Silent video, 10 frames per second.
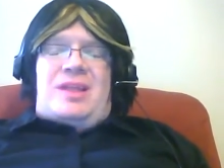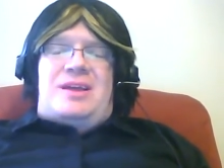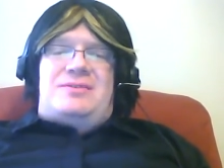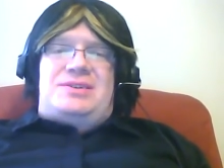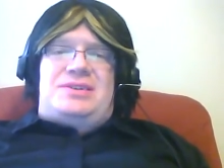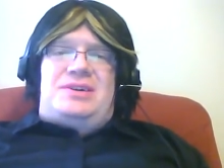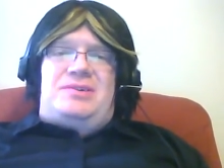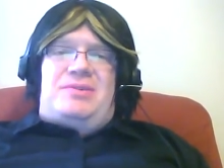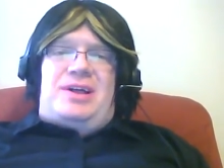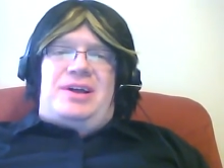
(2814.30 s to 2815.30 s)
that was
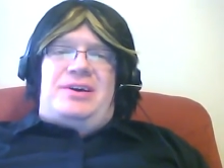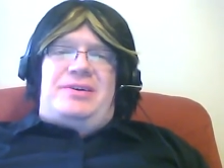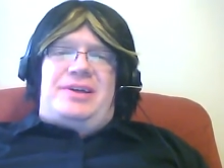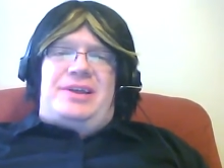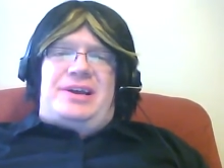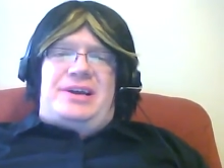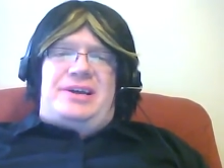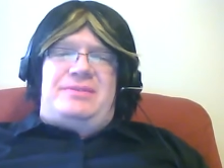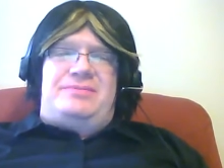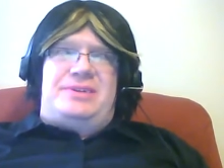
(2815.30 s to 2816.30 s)
a while ago. I think
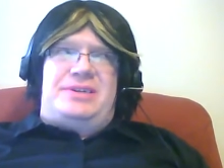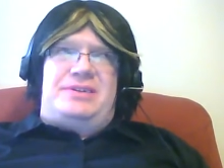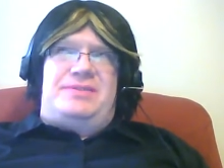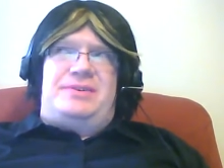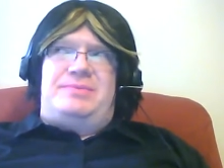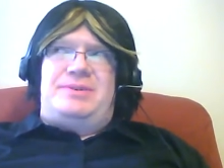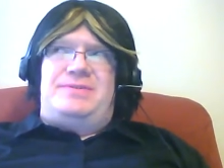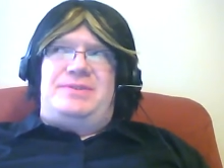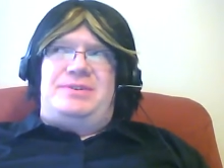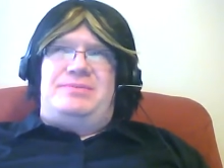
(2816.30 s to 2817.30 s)
I showed a
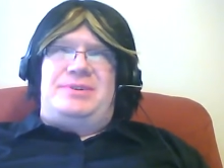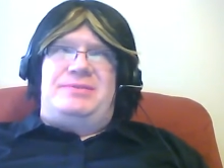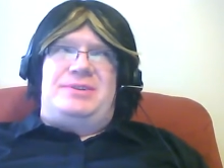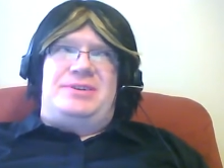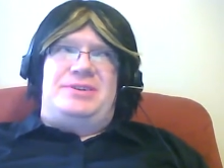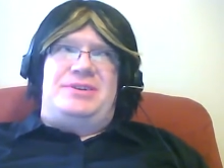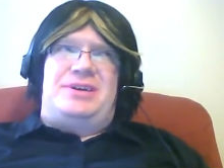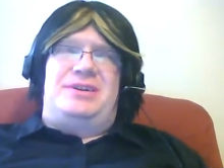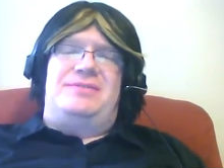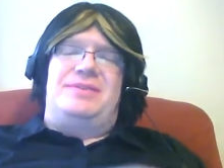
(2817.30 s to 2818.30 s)
few pictures.
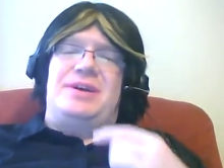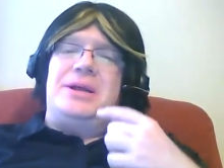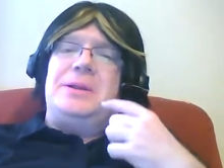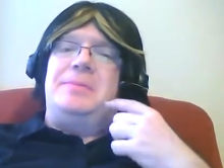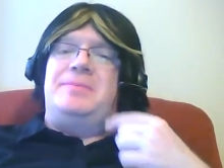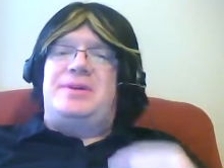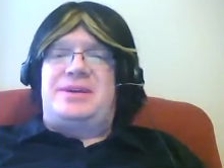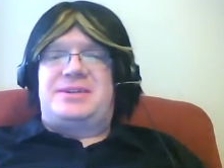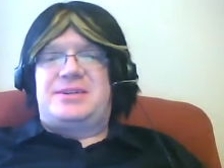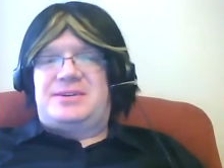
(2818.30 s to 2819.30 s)
I forget. It
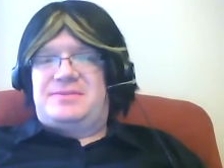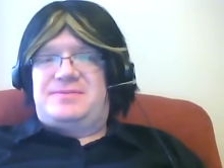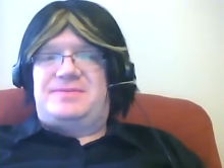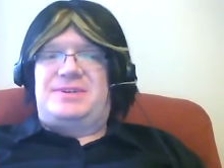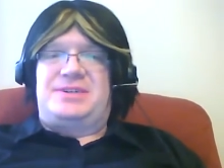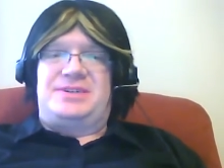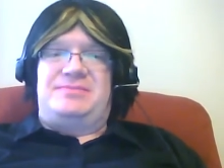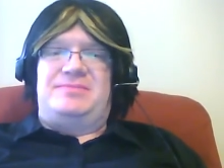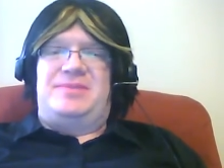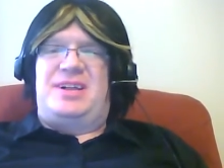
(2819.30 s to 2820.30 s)
gets a little fuzzy.
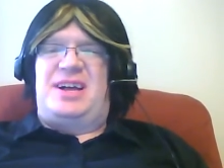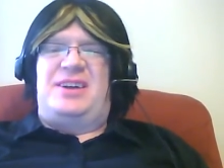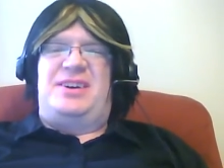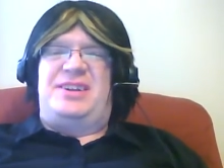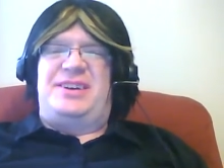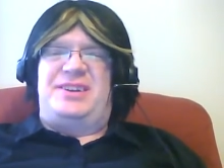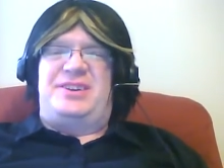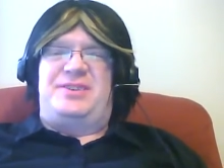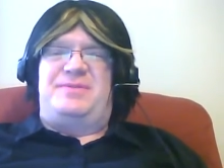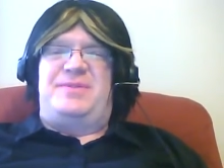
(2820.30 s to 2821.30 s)
Well, I know I at least
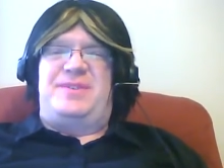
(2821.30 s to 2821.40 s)
showed